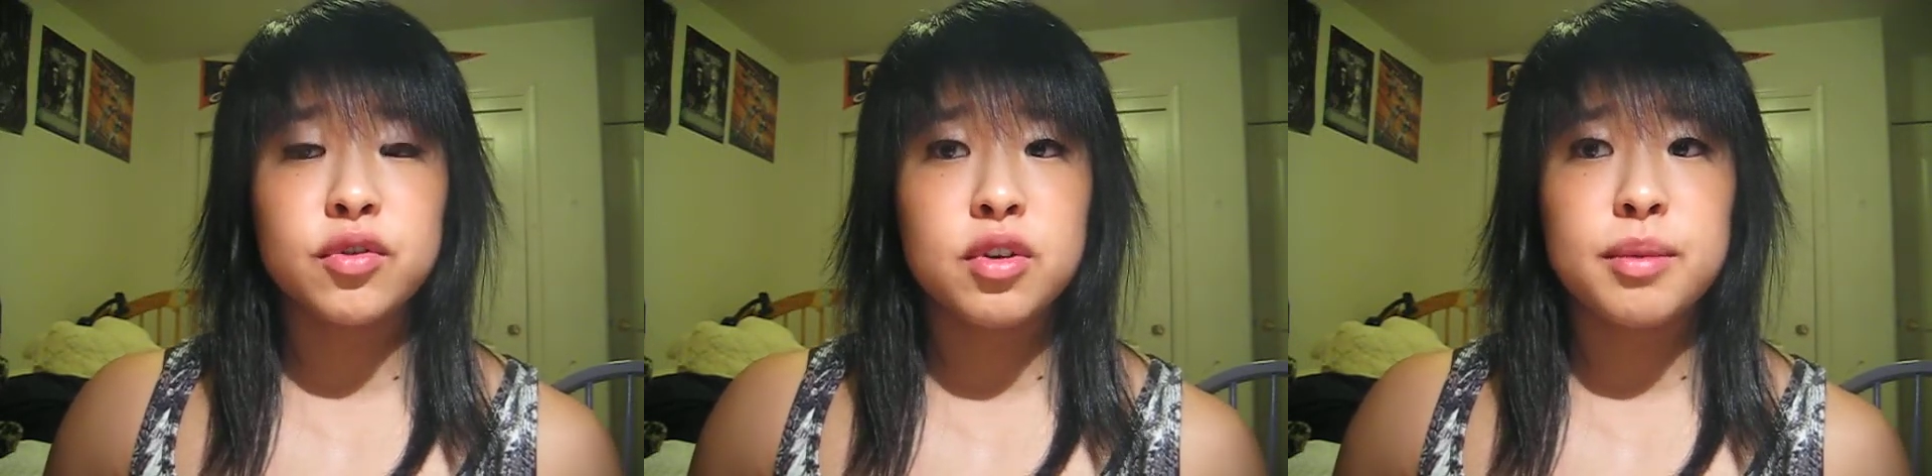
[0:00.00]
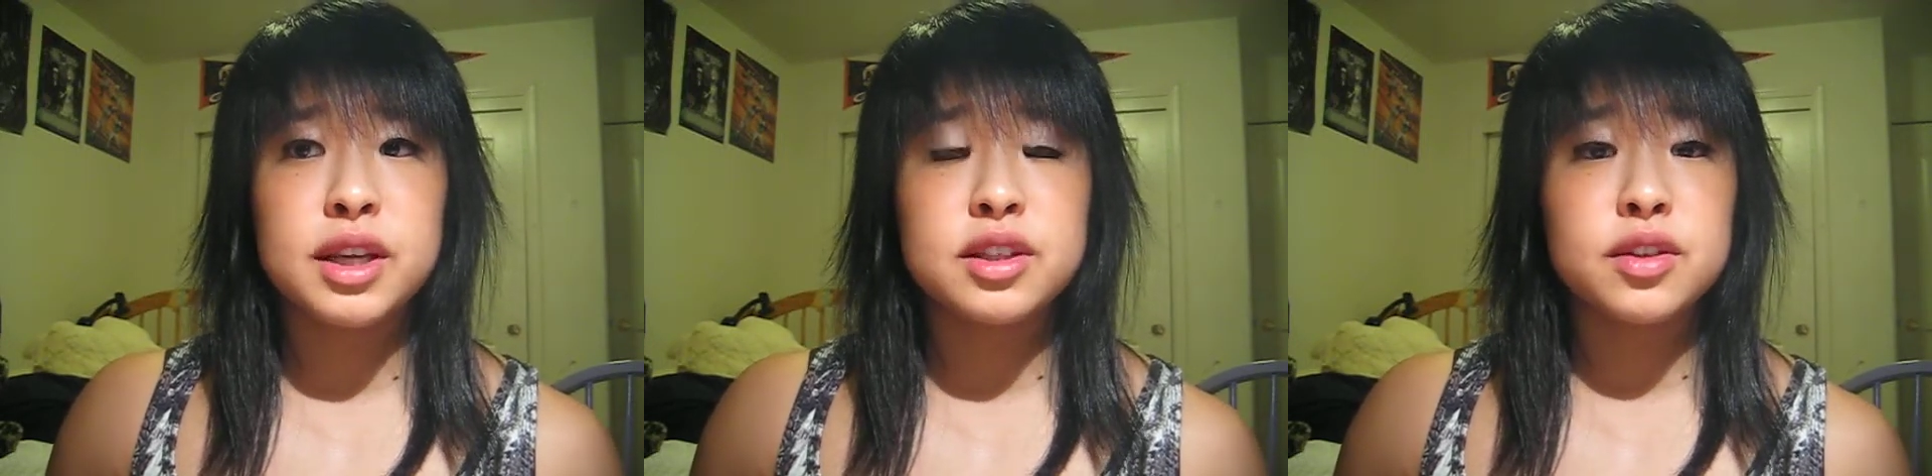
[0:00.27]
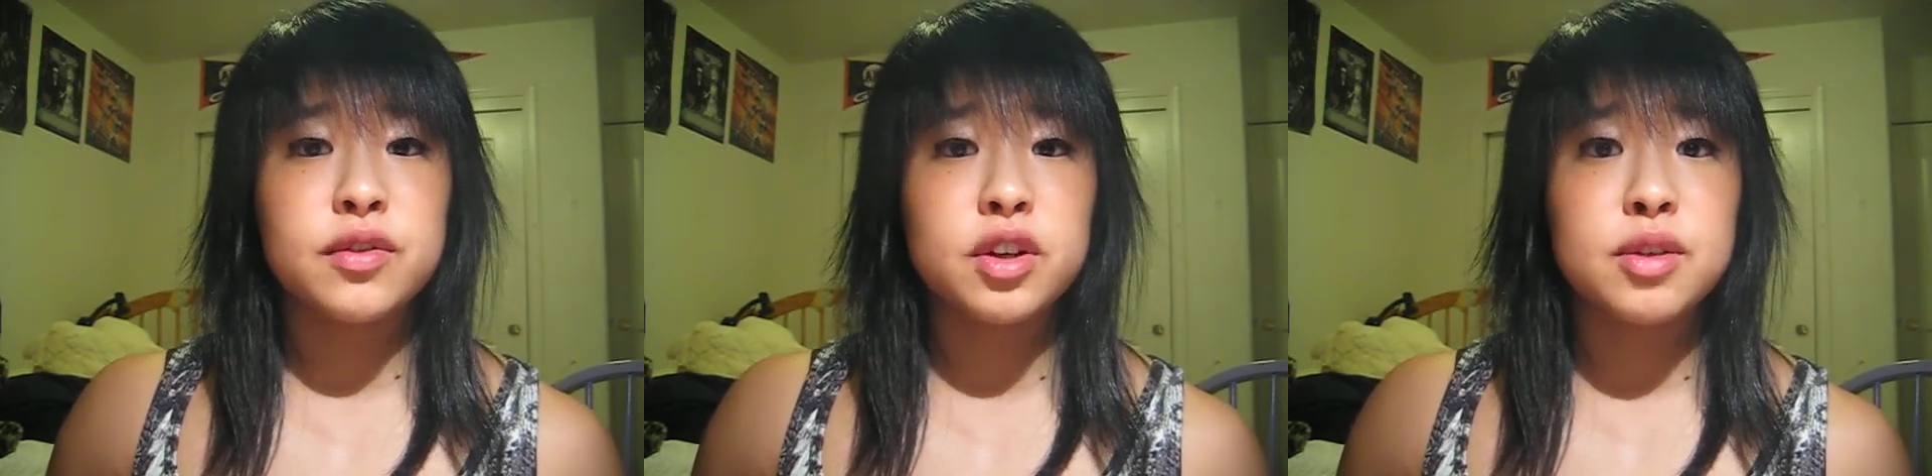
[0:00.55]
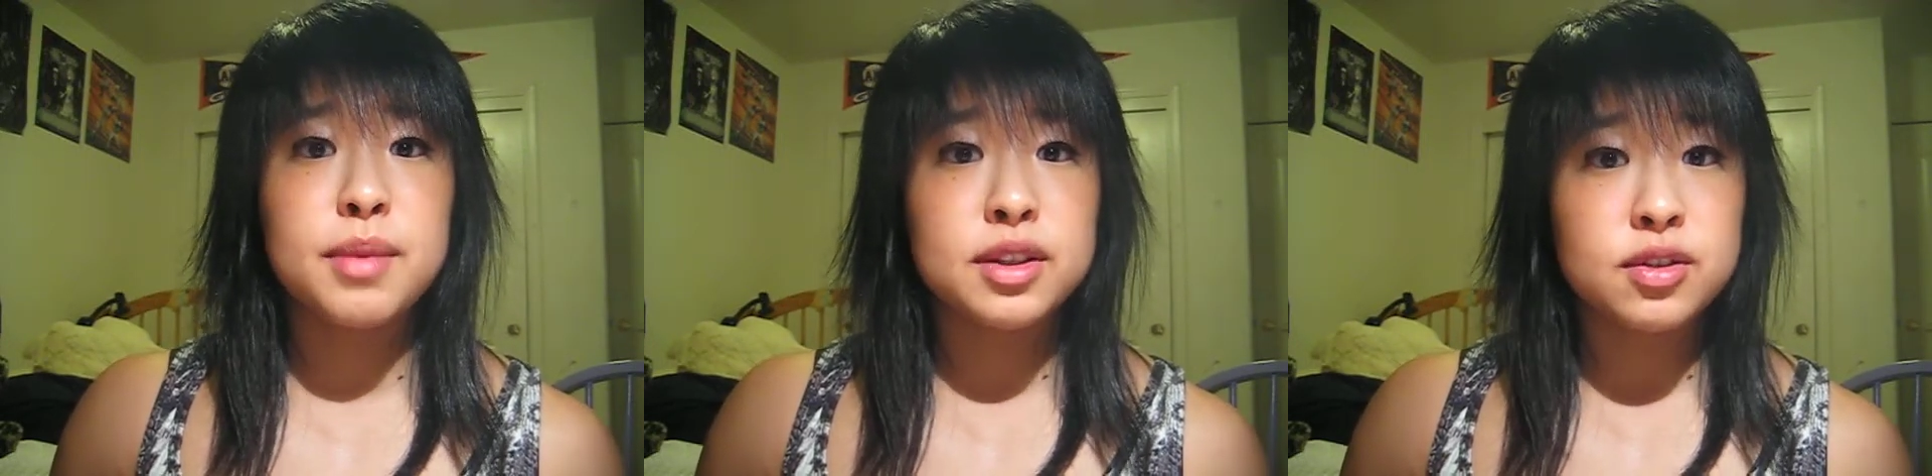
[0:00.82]
from a
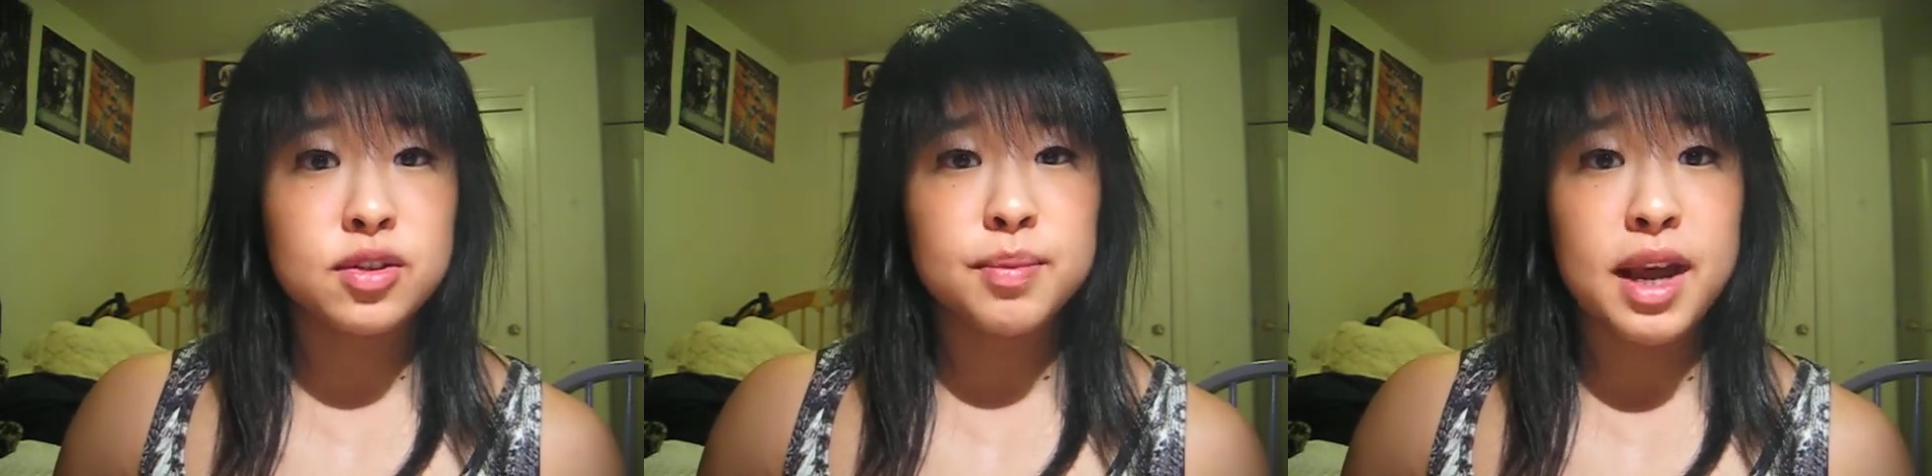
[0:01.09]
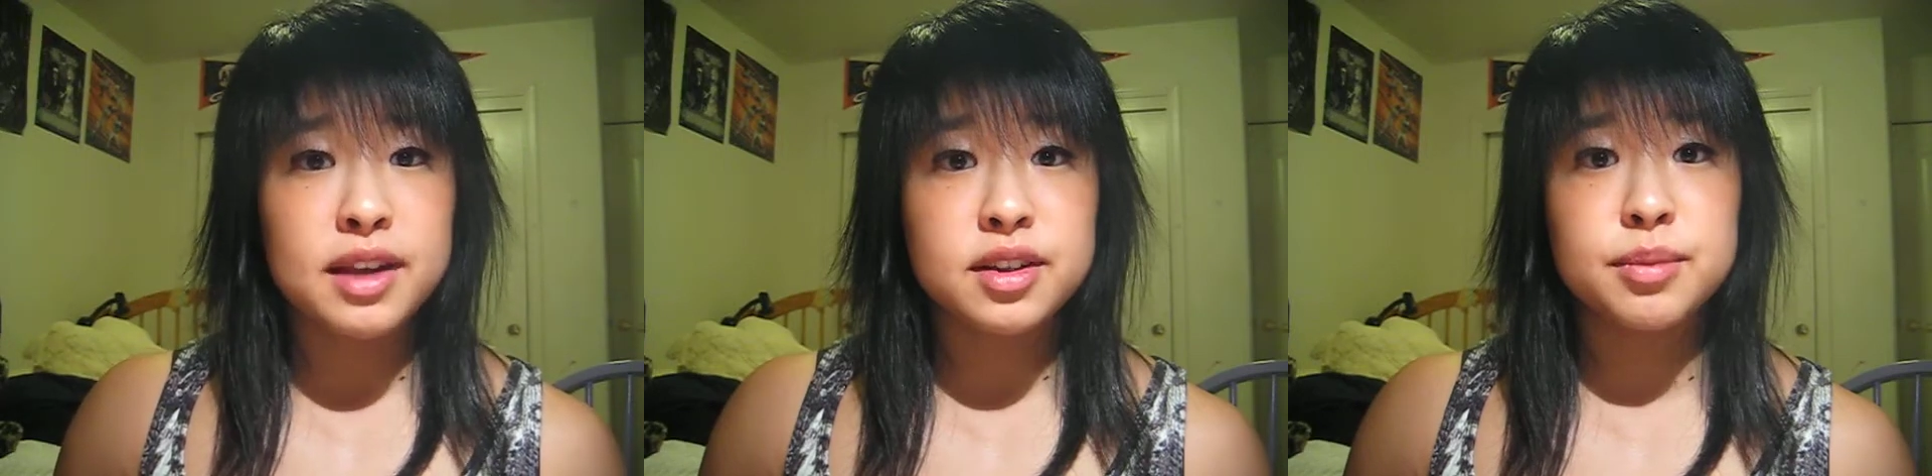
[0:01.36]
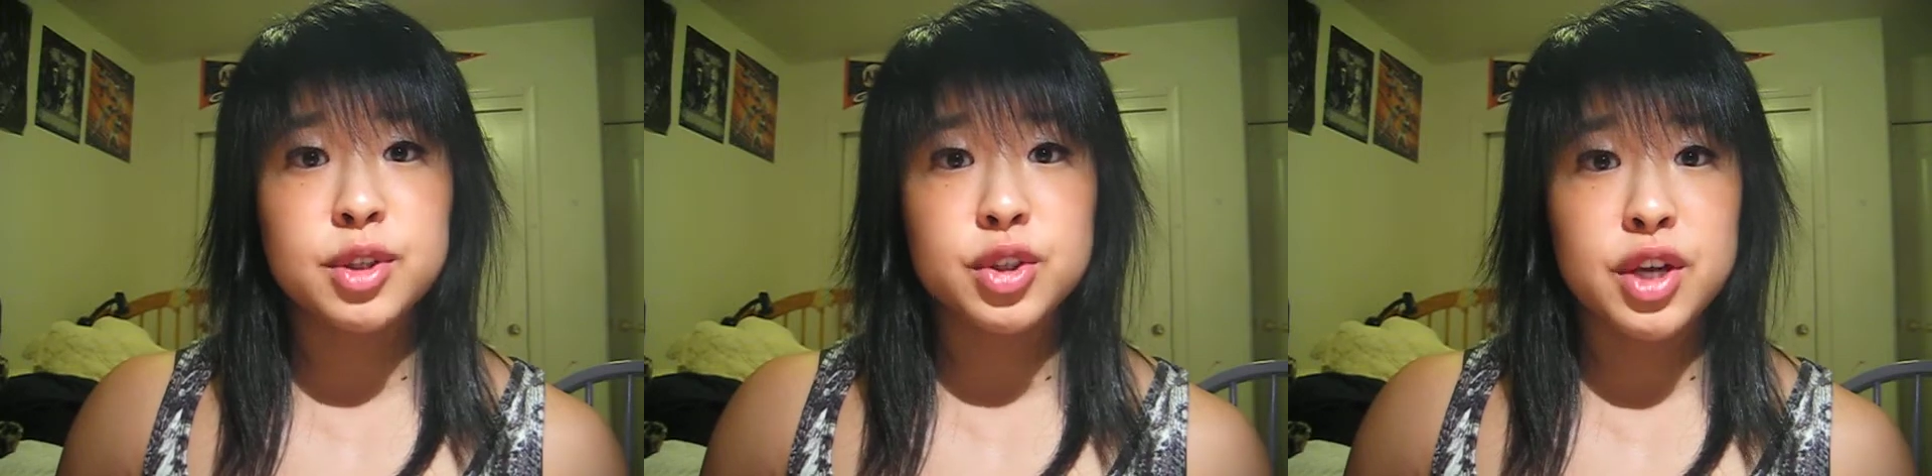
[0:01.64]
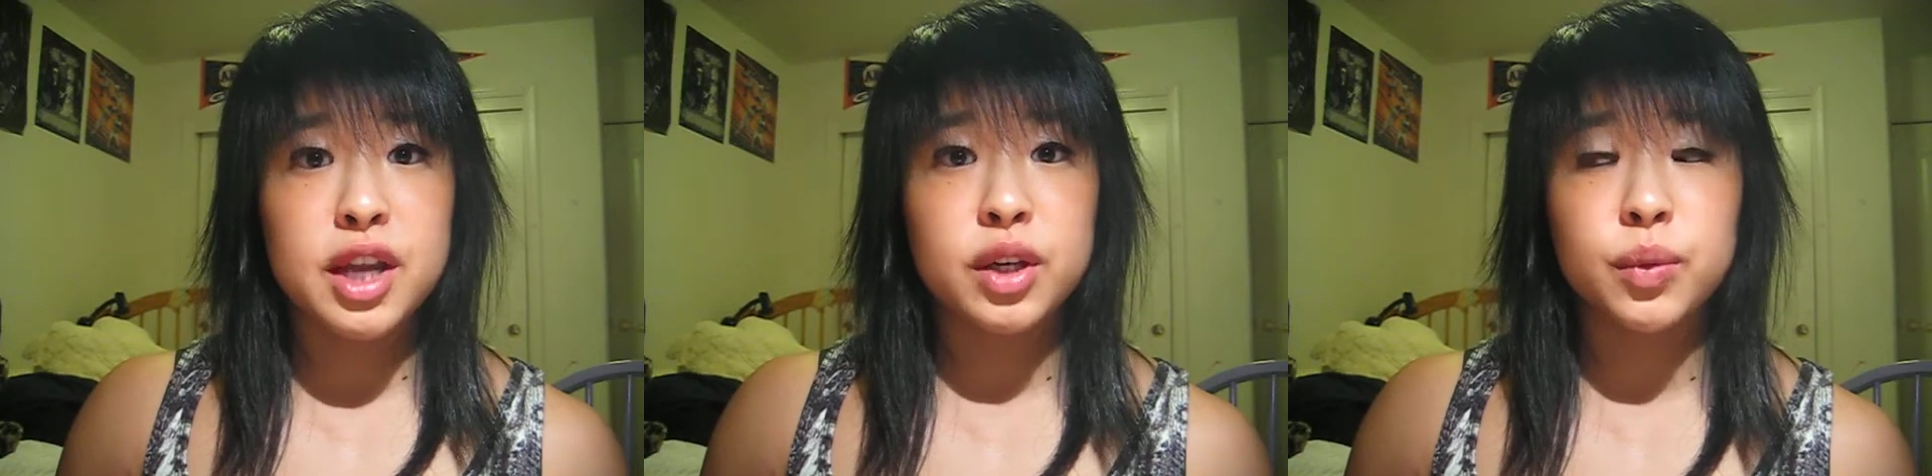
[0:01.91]
severe muscle spasm in
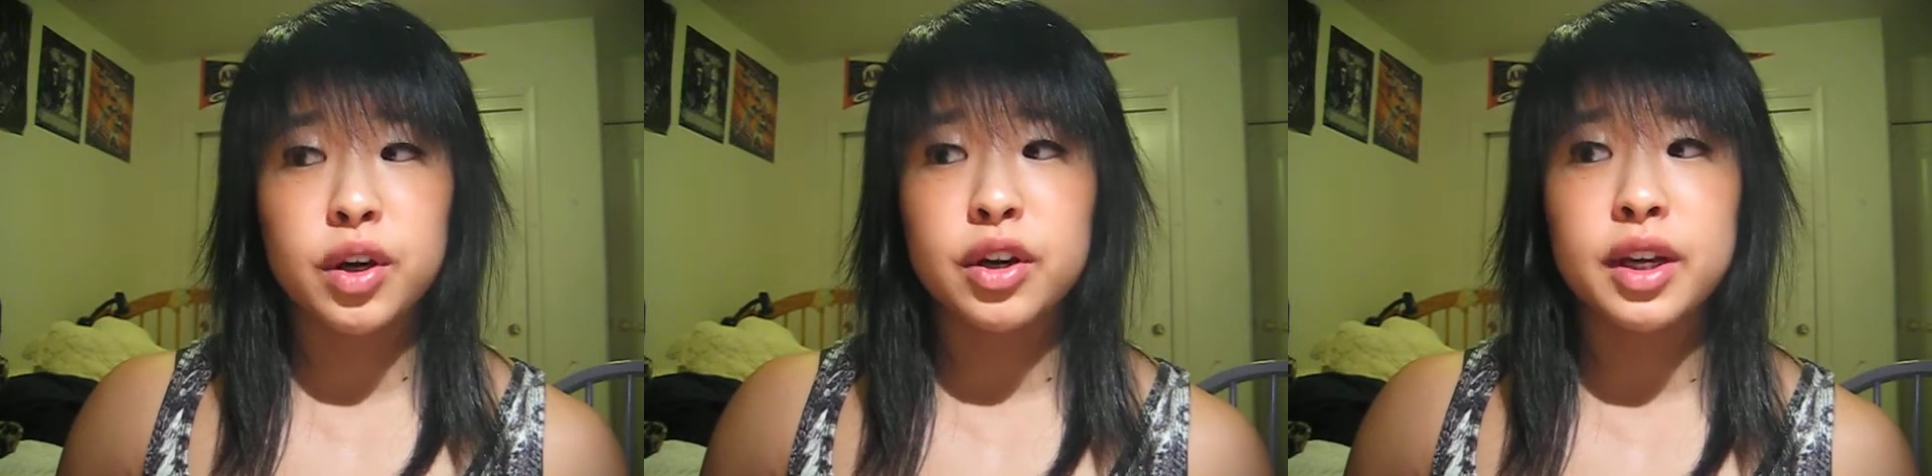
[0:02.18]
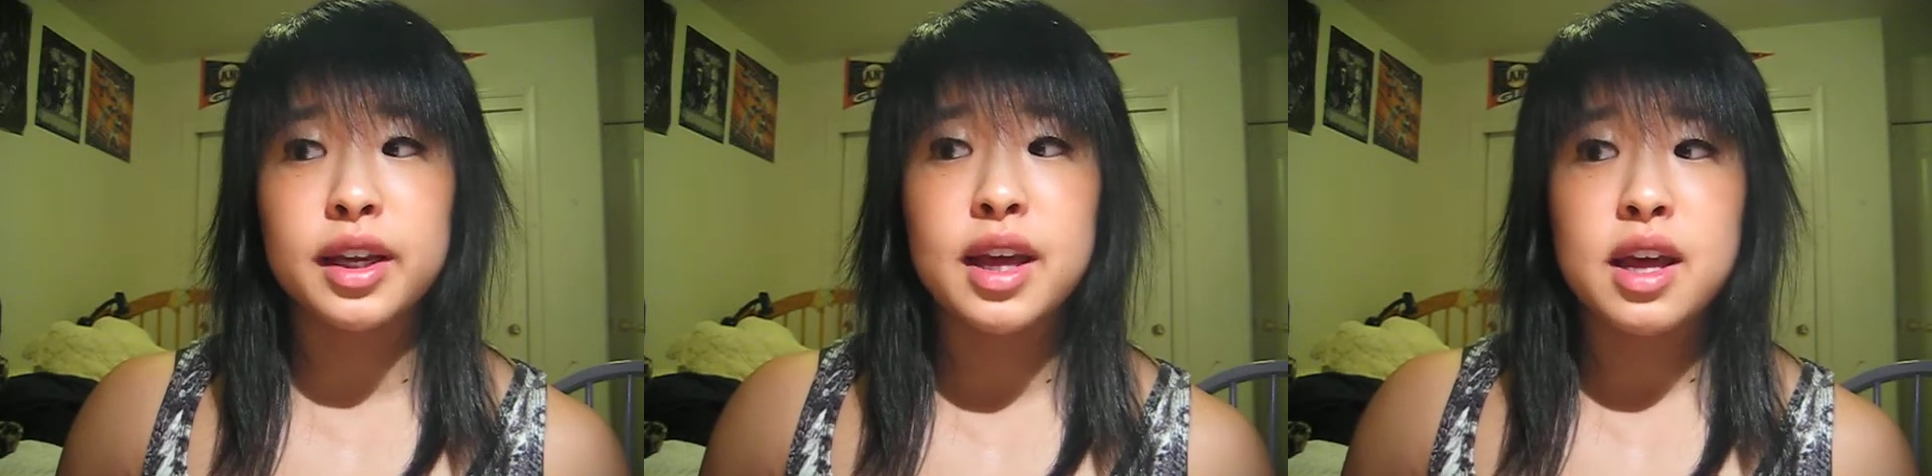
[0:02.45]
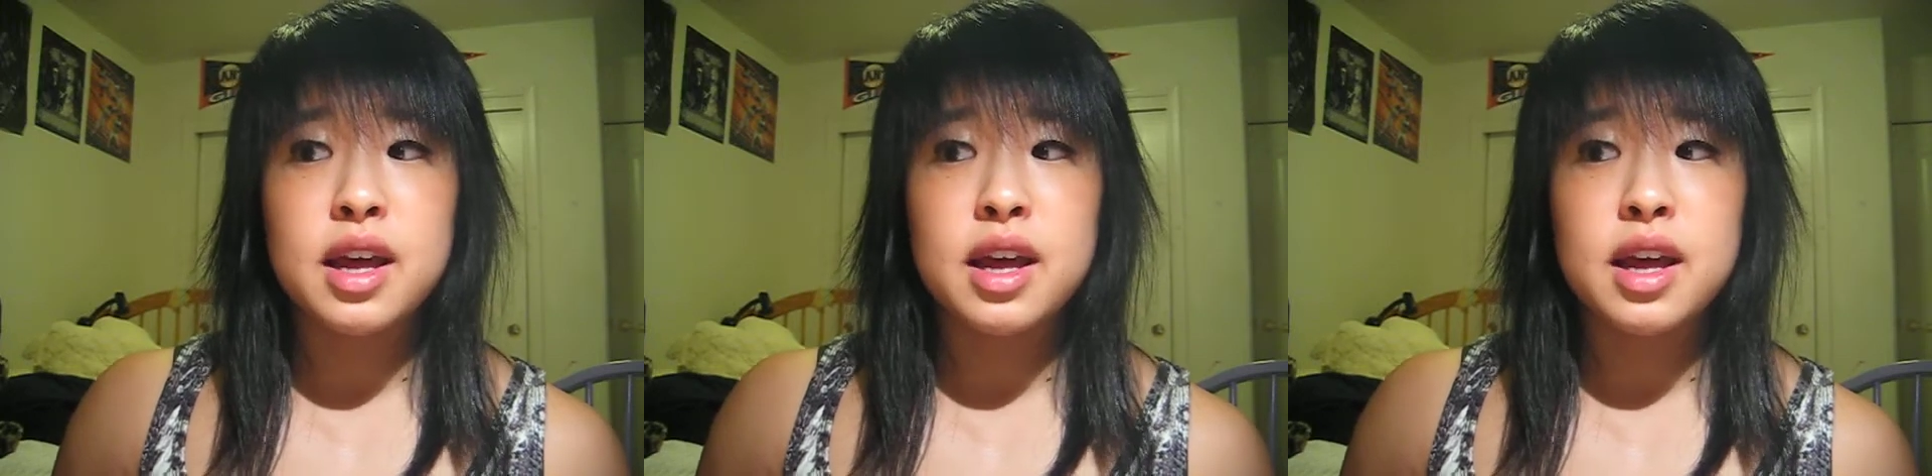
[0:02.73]
January,